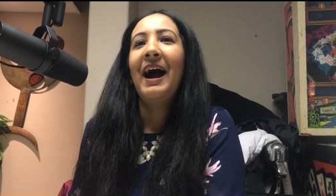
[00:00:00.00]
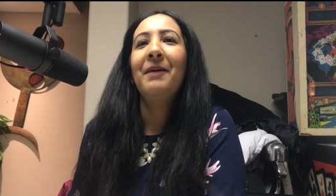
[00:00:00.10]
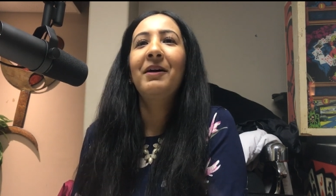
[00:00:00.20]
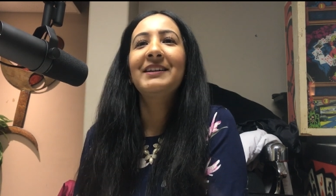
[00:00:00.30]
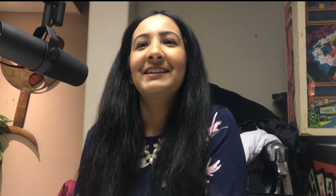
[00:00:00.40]

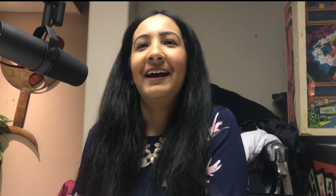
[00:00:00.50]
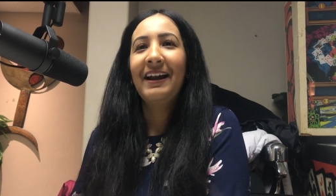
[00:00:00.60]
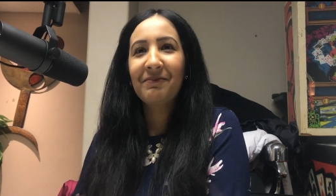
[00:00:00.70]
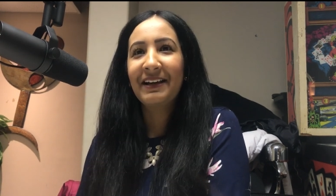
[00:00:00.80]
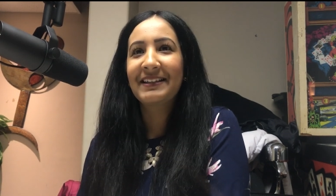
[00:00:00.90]
I'm not
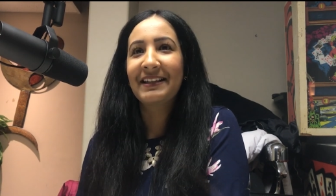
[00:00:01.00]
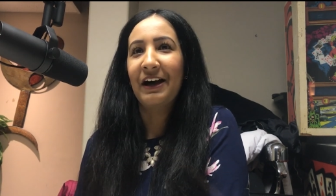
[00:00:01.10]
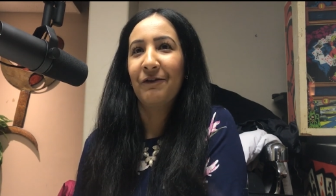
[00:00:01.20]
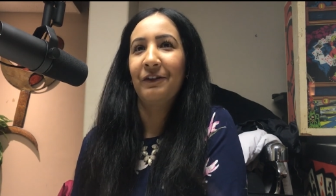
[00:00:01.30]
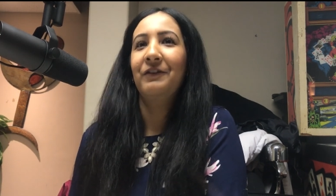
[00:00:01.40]
denying
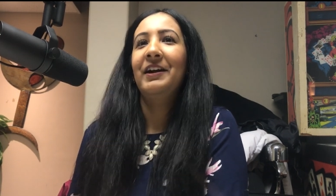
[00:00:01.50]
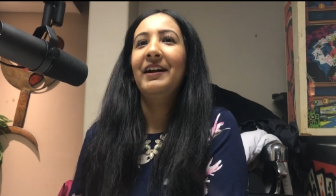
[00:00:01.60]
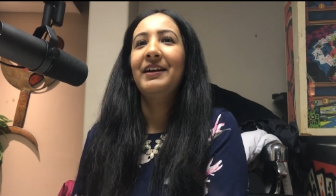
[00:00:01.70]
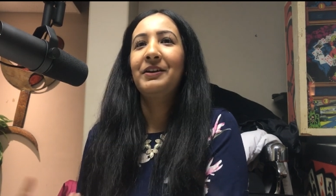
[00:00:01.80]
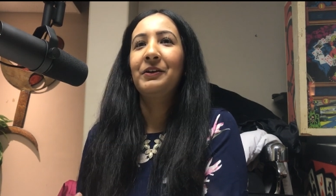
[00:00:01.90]
myself of
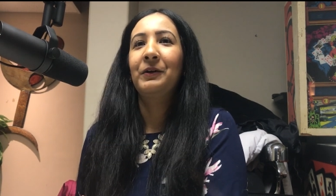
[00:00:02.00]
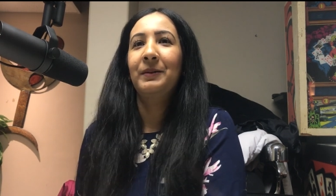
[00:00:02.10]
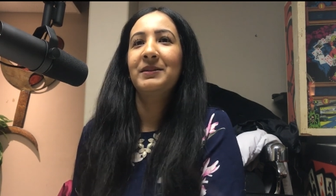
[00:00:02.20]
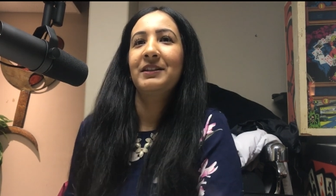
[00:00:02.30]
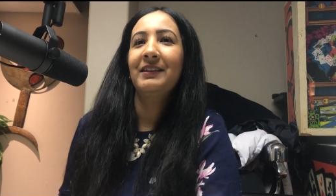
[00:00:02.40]
it. You know,
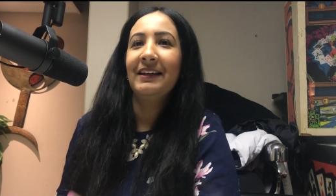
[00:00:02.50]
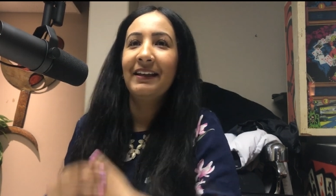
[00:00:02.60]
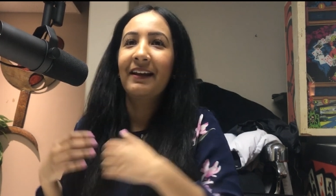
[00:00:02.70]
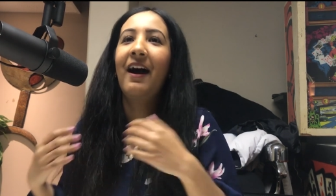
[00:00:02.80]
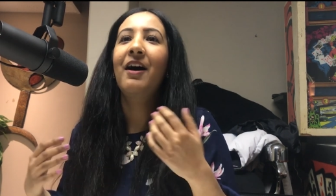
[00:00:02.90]
I'm still
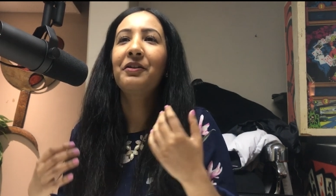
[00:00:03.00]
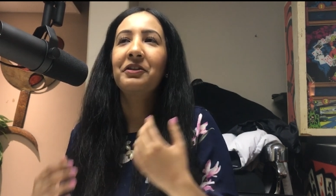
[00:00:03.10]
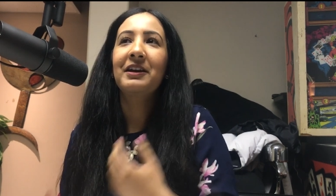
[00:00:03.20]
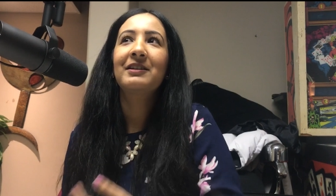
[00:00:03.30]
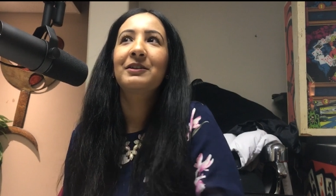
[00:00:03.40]
eating
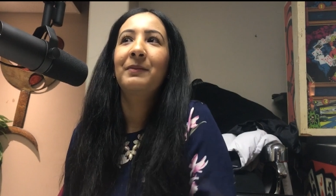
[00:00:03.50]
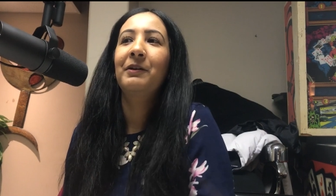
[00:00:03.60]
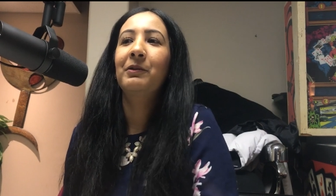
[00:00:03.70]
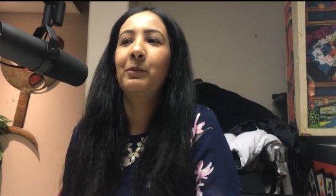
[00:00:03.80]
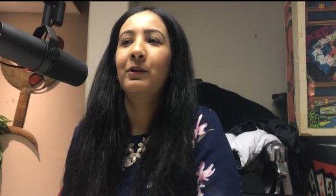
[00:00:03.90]
healthy. So my
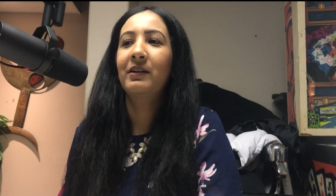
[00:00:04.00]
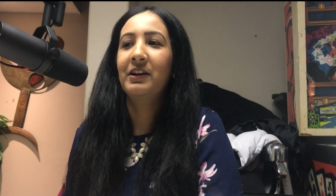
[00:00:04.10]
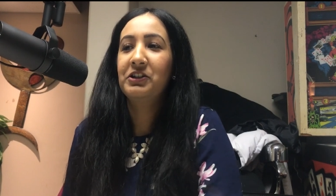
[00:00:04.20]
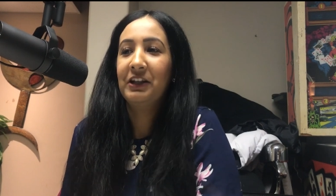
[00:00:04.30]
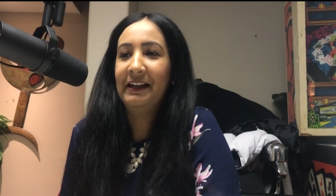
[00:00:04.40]
reward
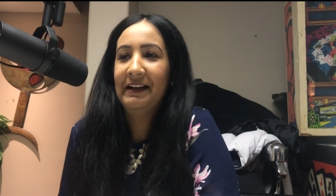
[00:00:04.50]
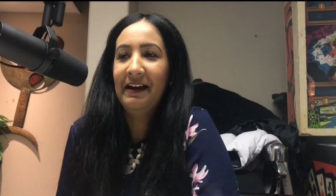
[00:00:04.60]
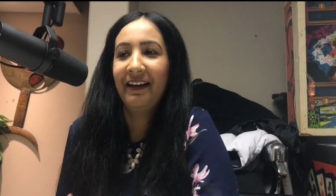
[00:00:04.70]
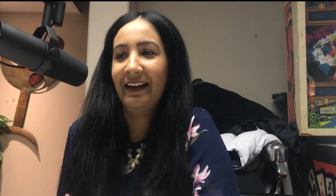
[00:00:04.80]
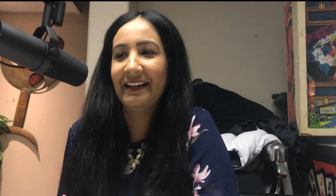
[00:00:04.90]
are chicken
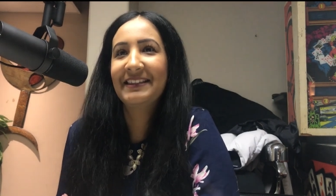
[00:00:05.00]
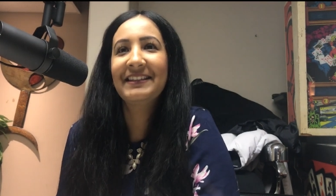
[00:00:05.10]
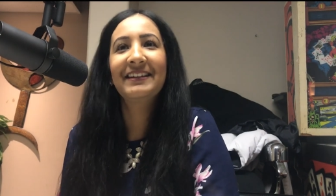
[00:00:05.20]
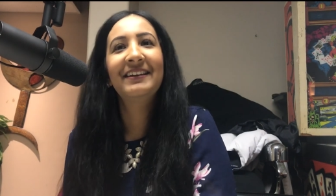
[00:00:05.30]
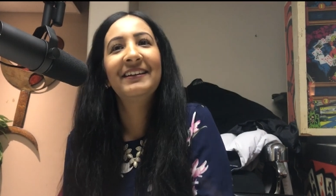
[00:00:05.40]
nuggets.